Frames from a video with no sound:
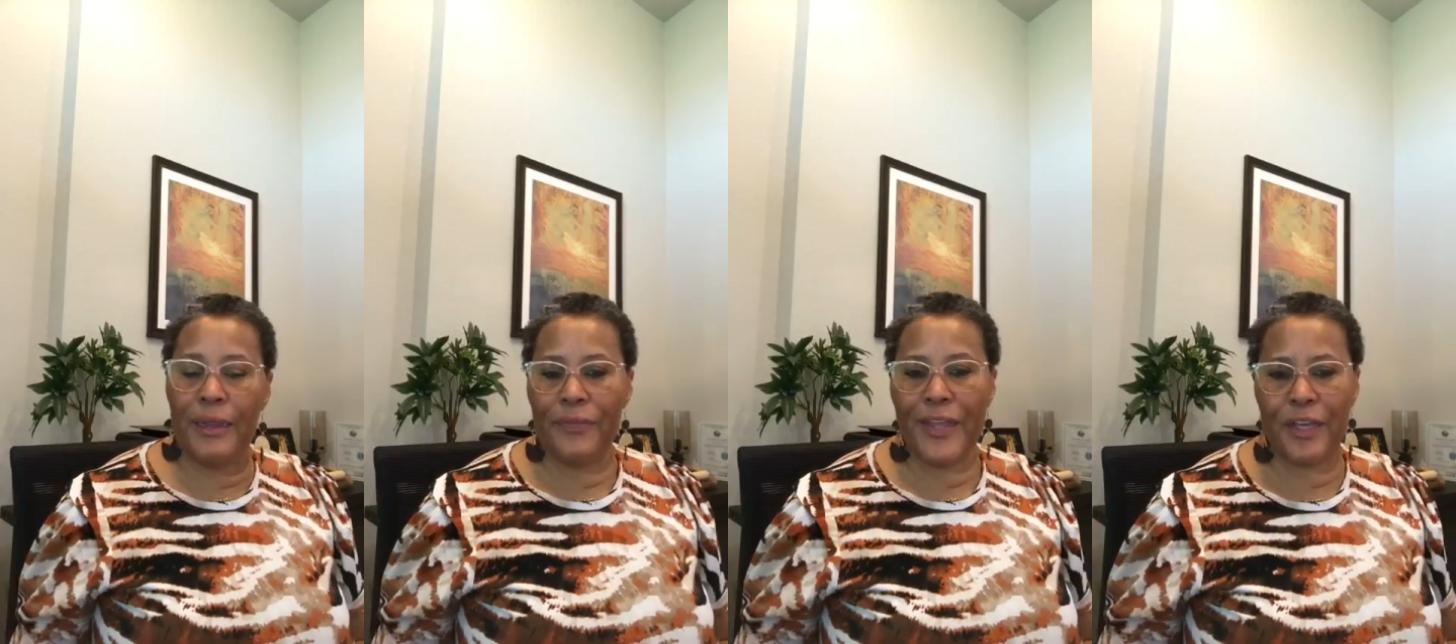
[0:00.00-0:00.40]

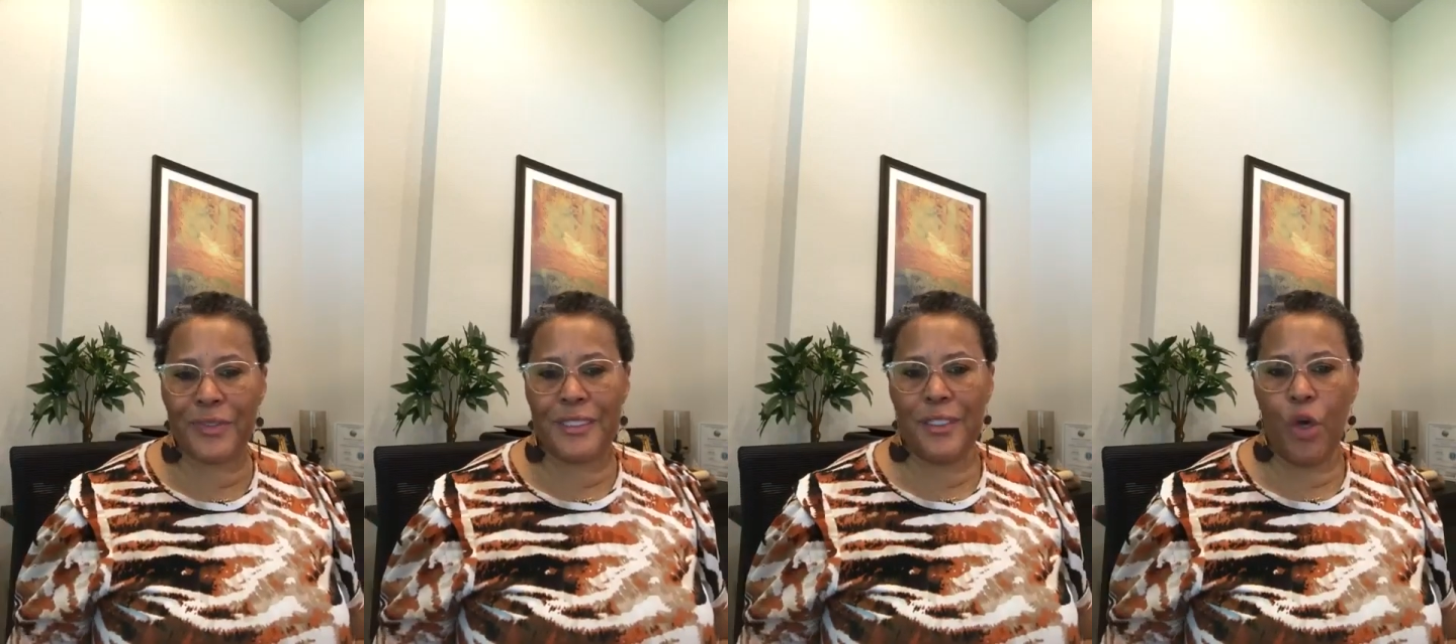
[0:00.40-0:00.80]
I think it
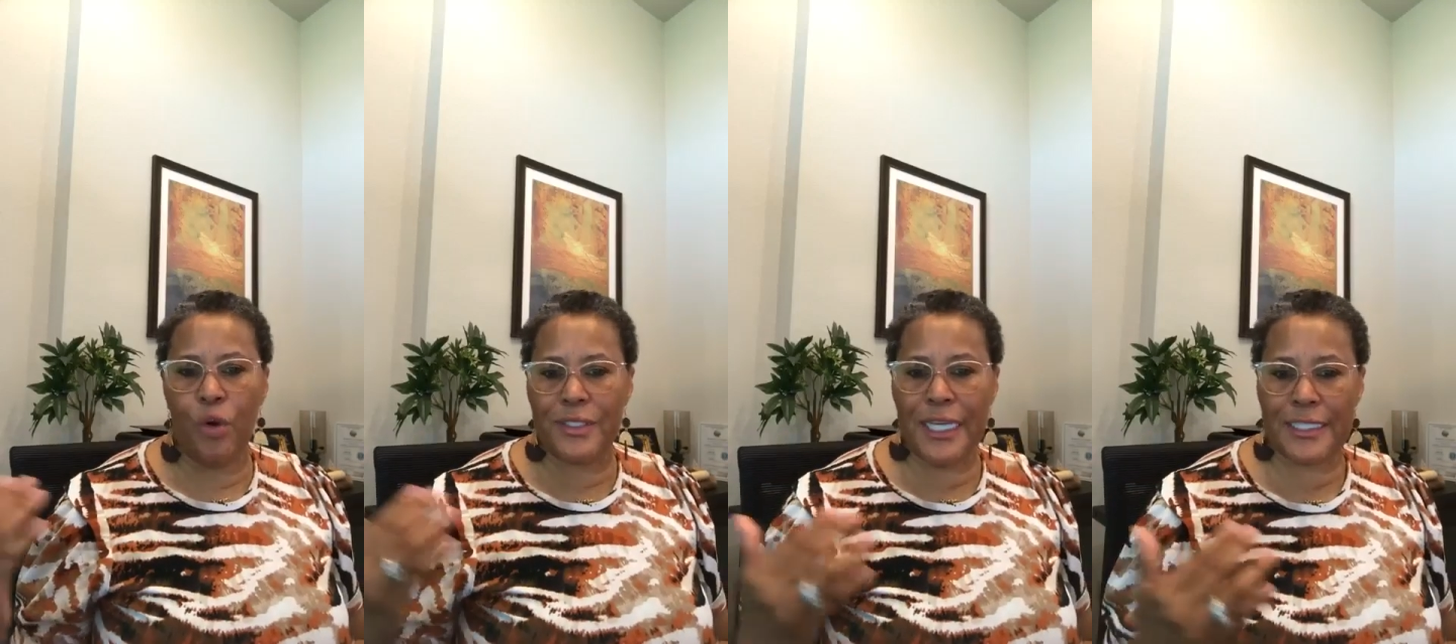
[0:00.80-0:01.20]
was in the
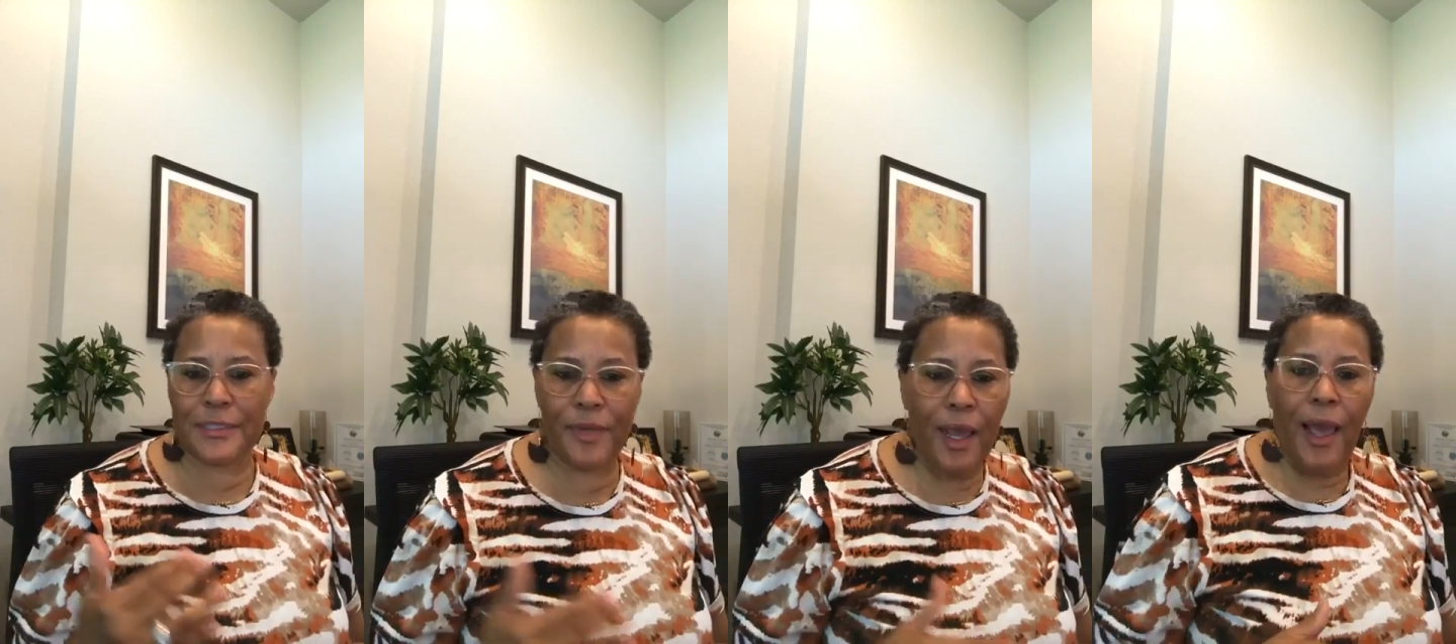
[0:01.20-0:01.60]
Old
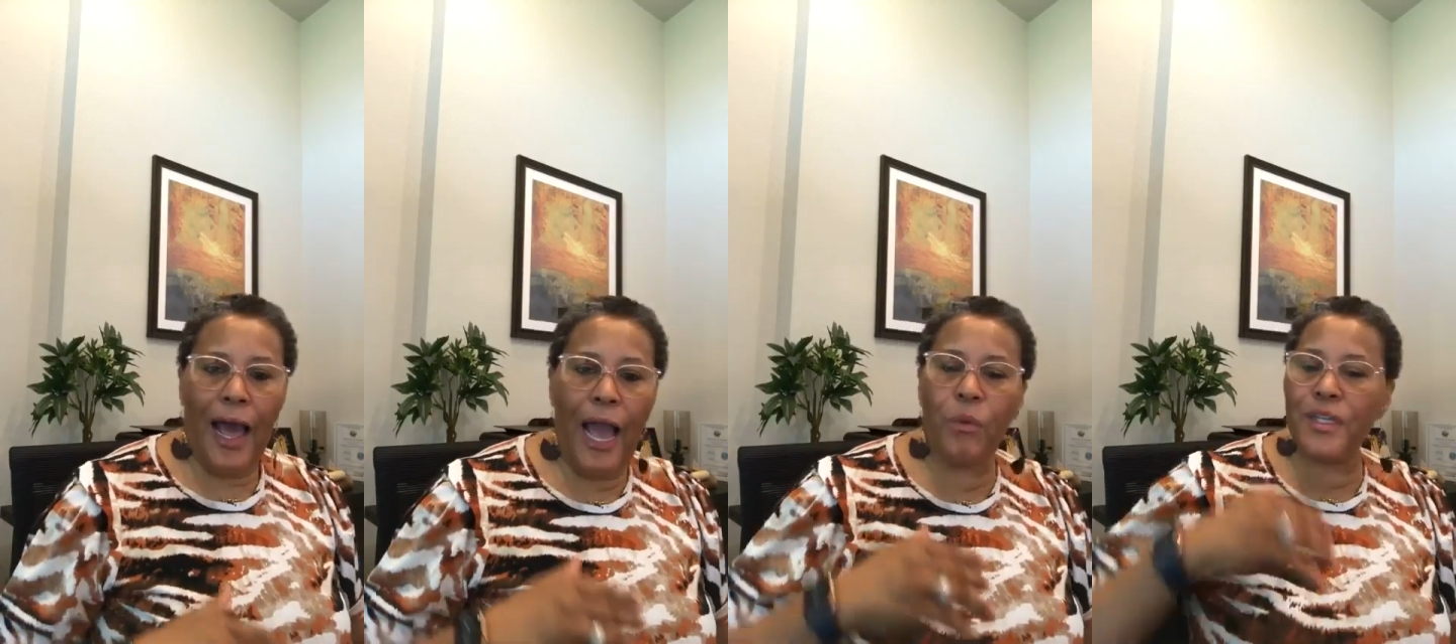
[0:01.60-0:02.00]
Testament,
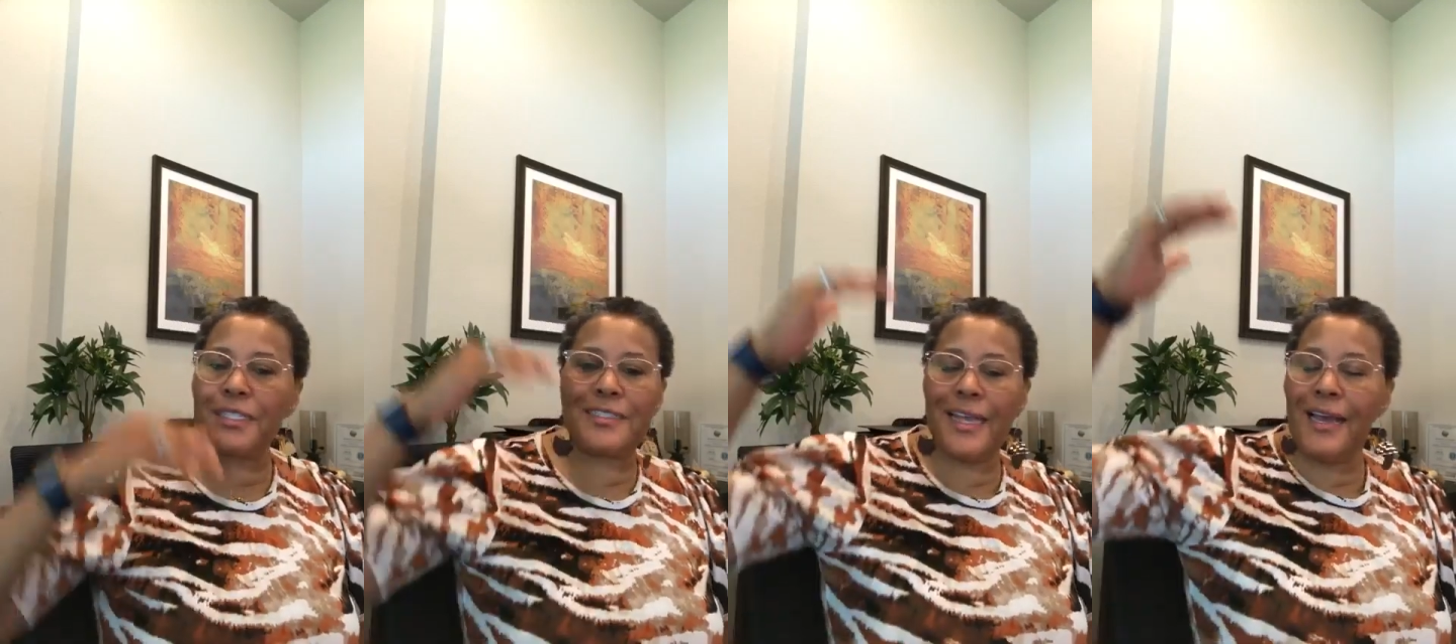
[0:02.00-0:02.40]
I will
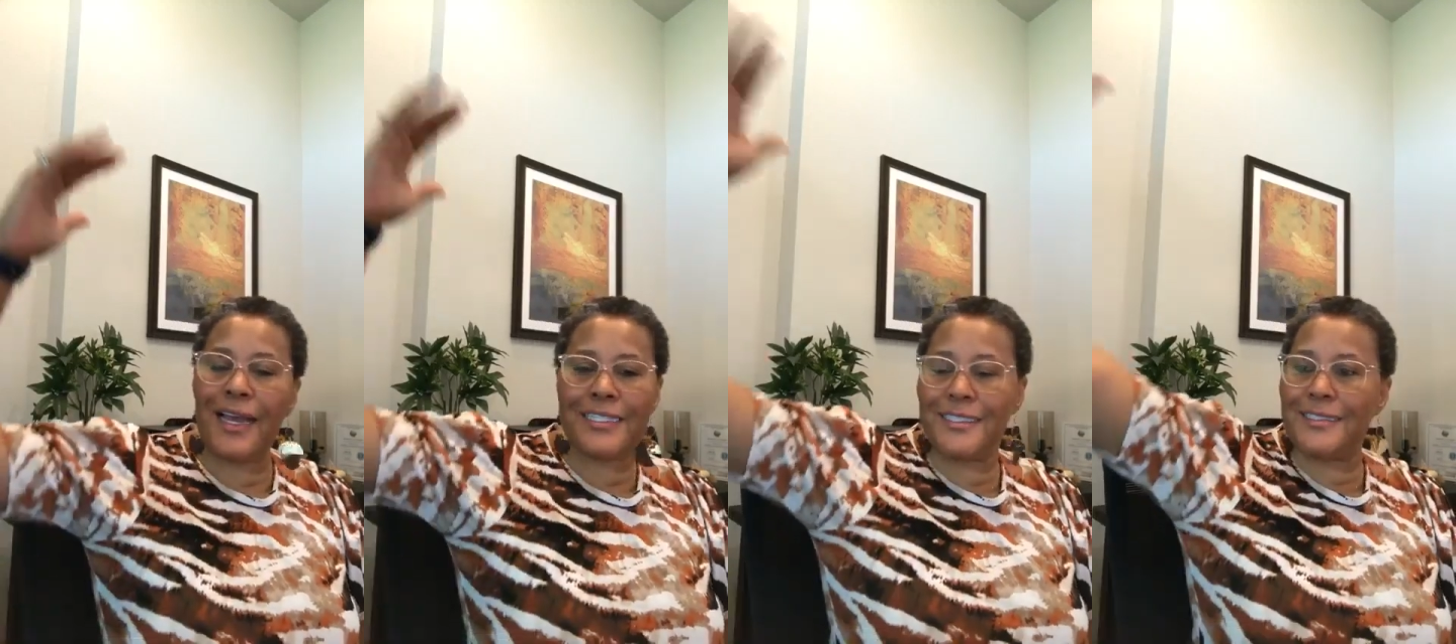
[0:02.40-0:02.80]

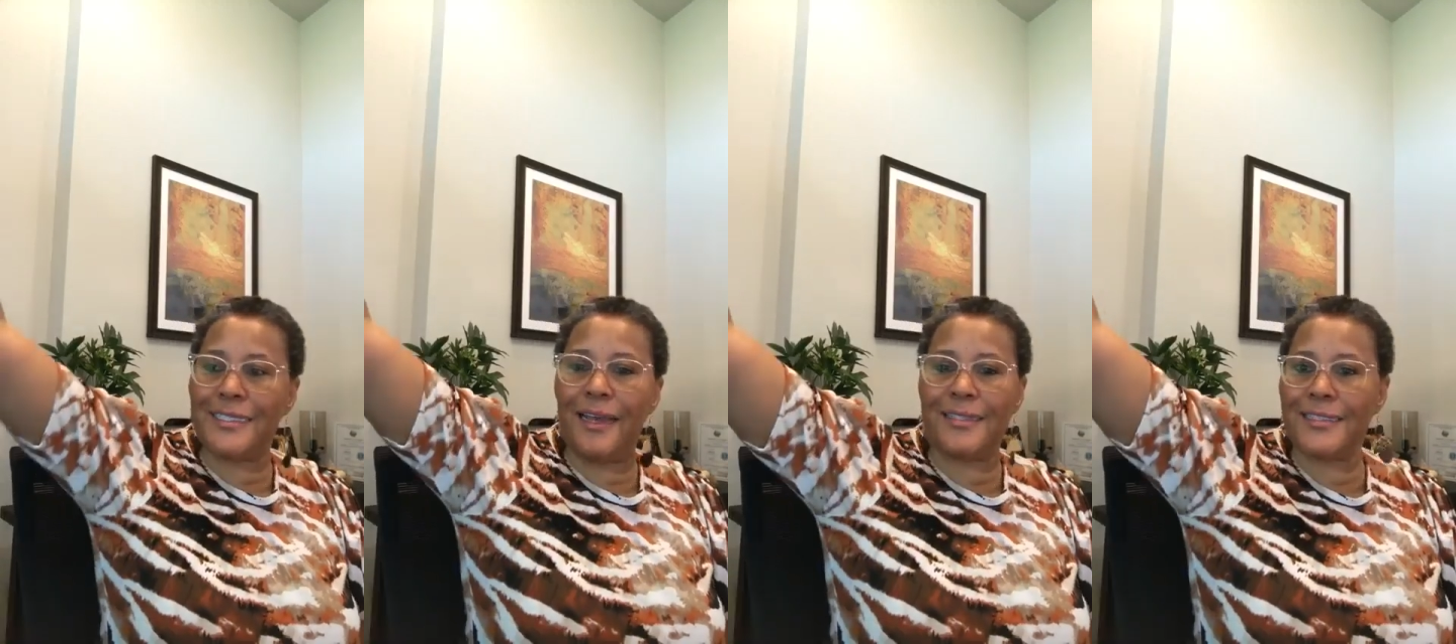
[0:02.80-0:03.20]

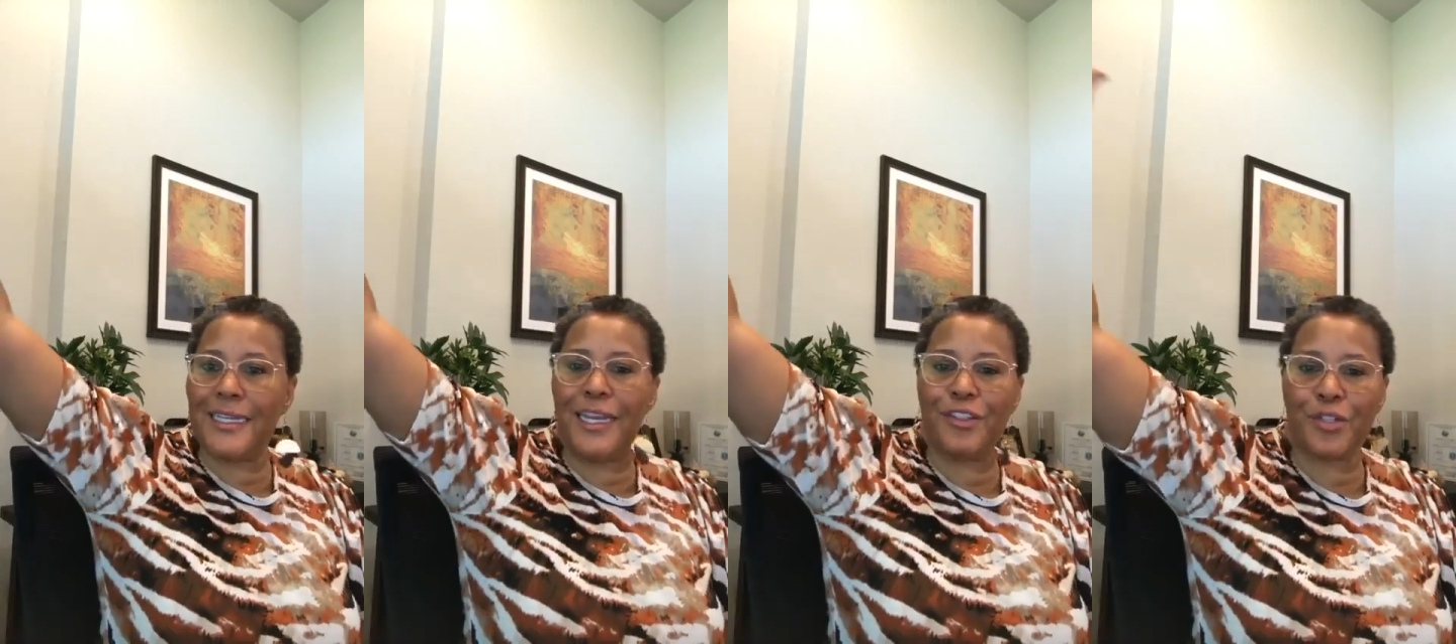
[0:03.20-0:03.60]

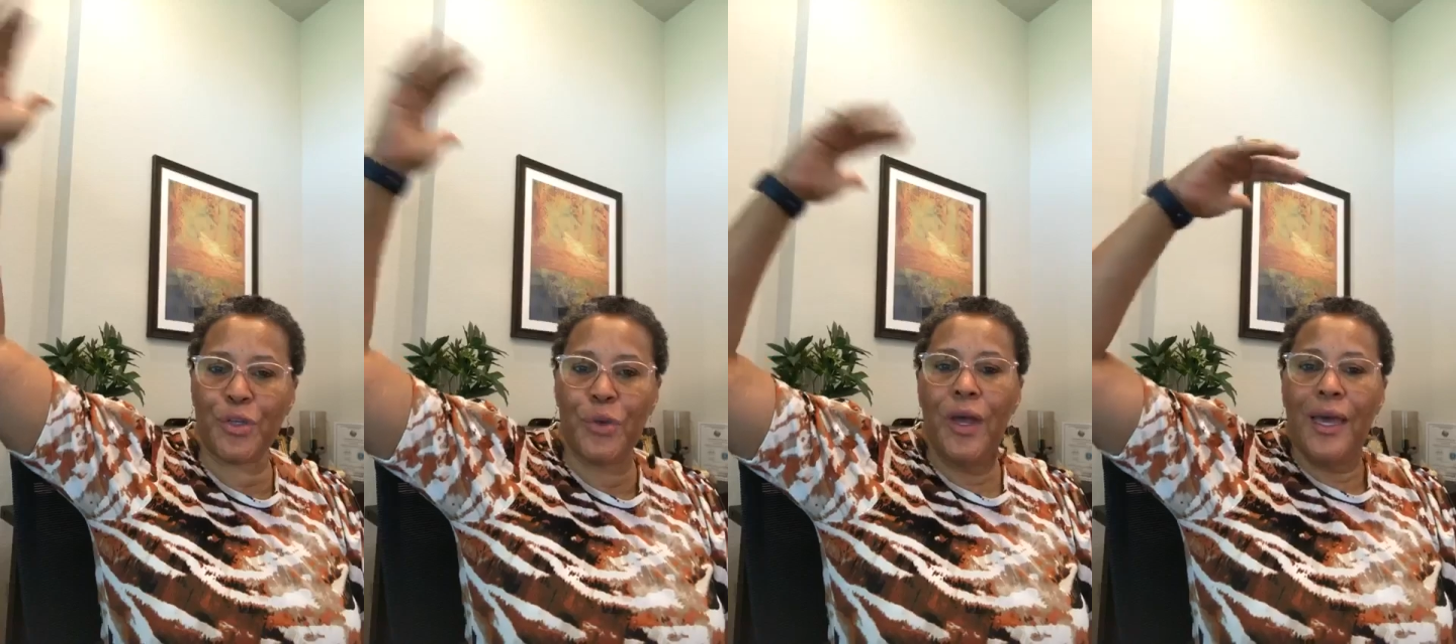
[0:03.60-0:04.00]
ascend
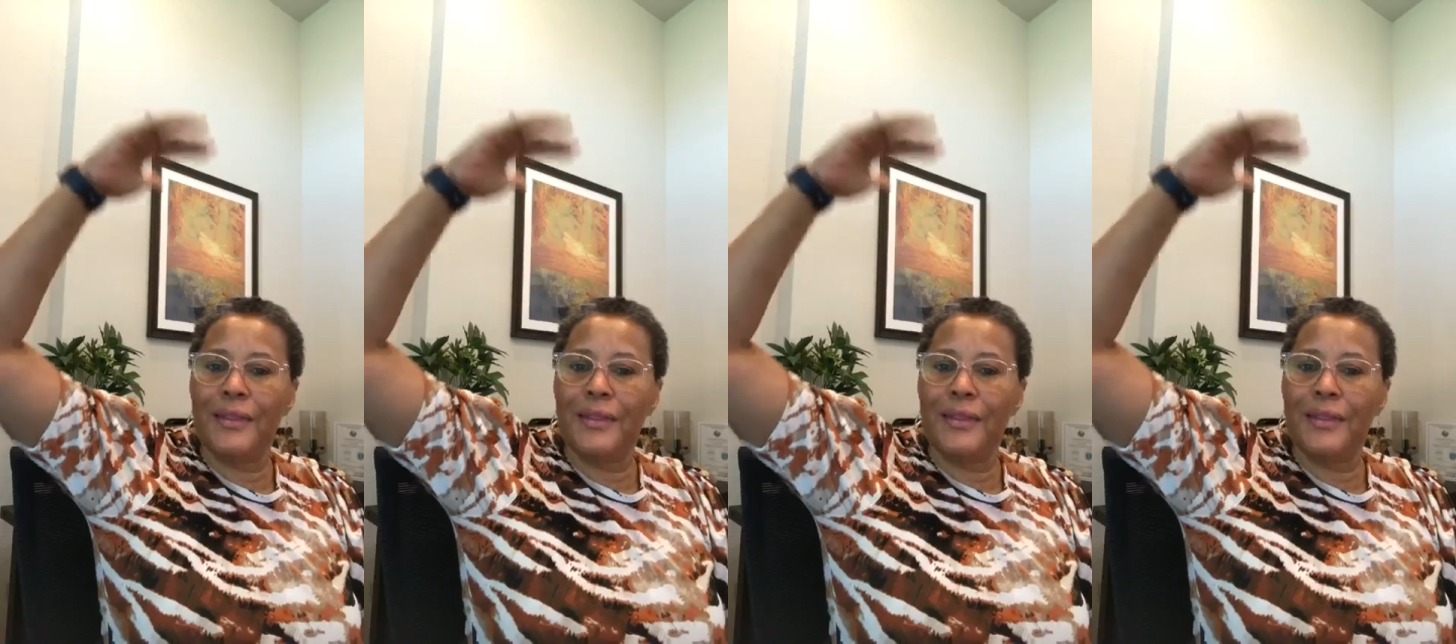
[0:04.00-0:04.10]
to